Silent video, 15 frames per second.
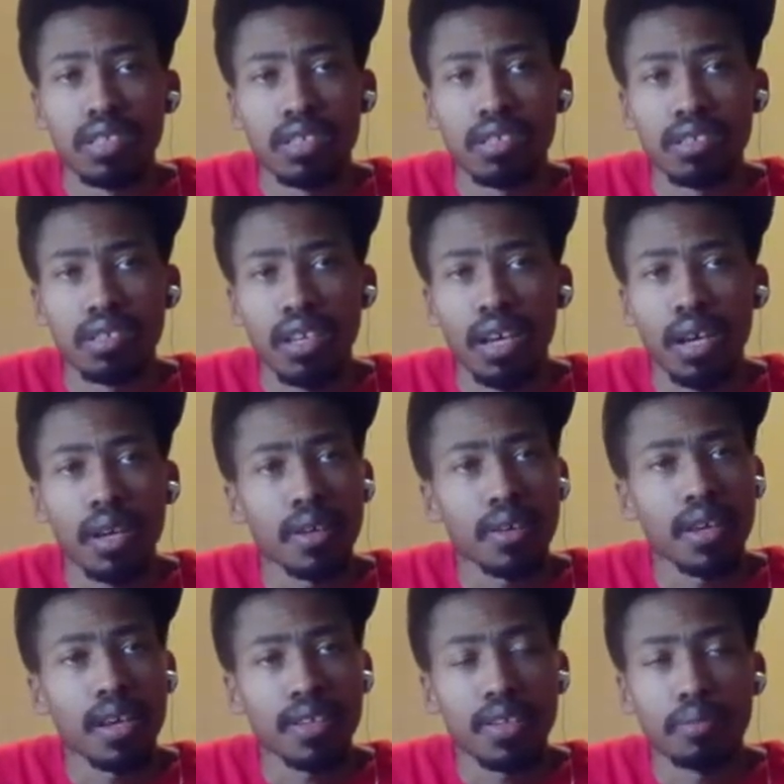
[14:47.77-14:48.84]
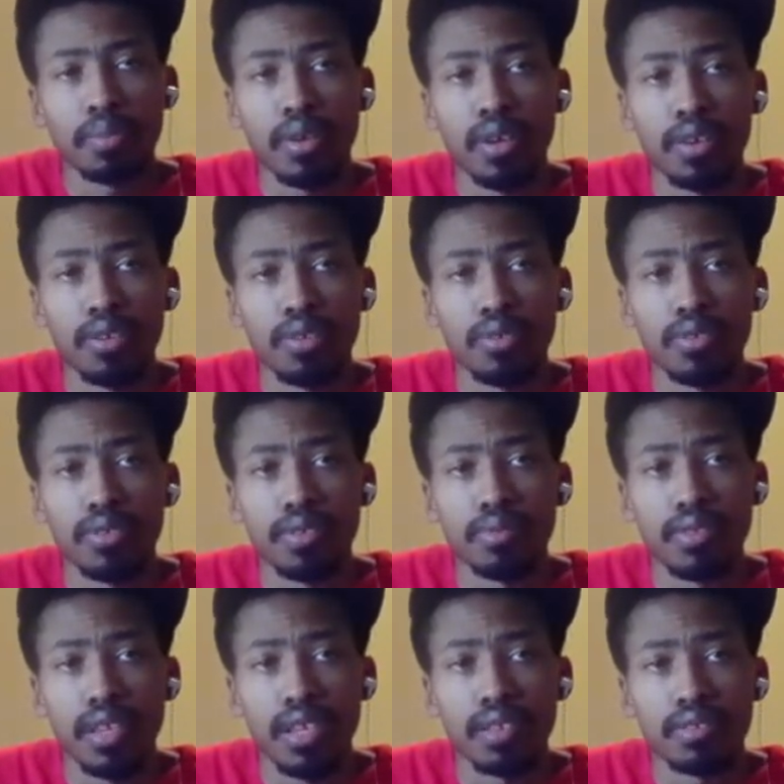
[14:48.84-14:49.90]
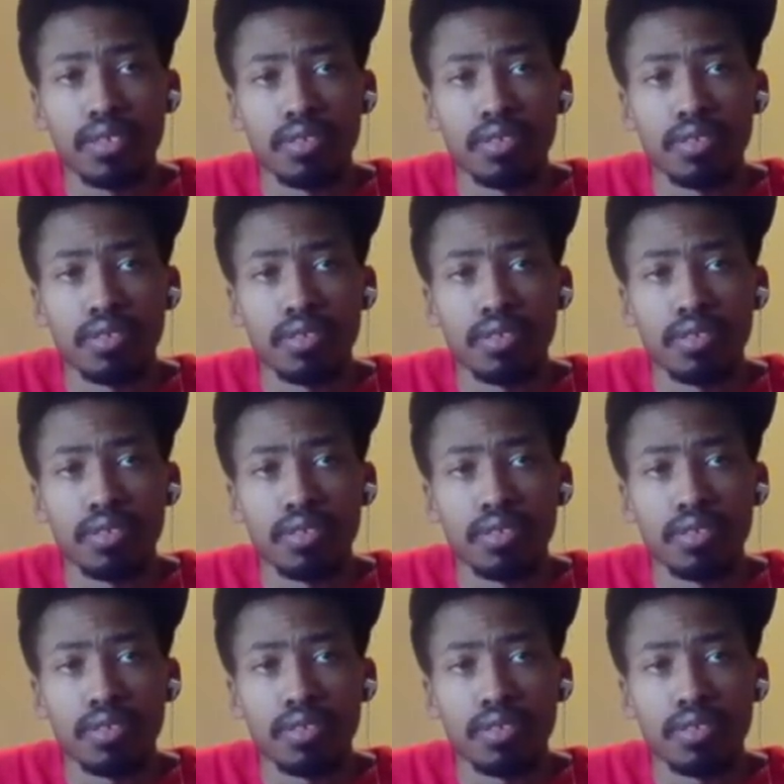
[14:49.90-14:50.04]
I get paranoid sometimes